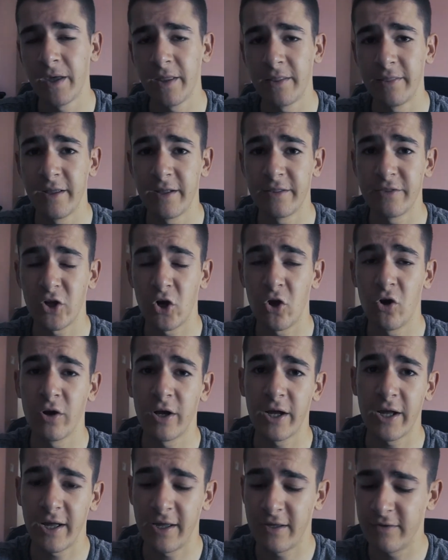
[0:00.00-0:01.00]
that
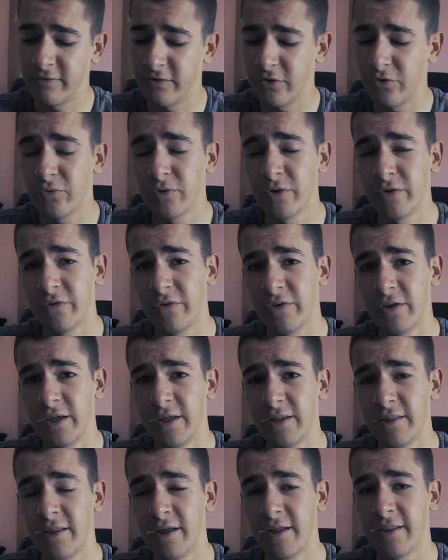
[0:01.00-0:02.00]
long as it was
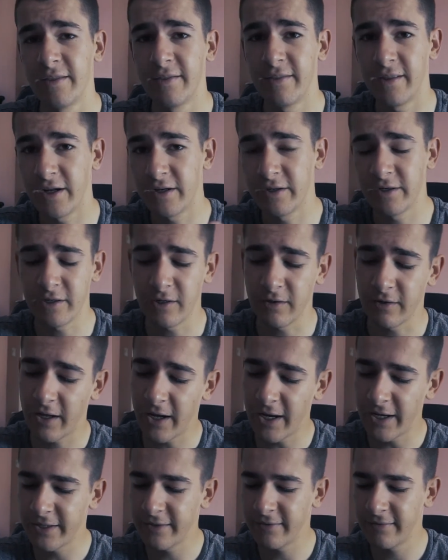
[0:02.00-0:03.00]
in that technical
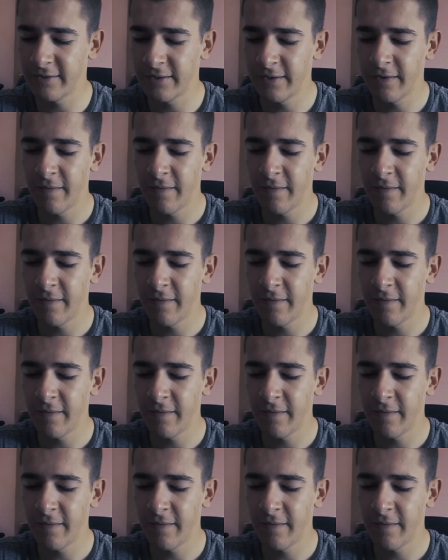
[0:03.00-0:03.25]
guide,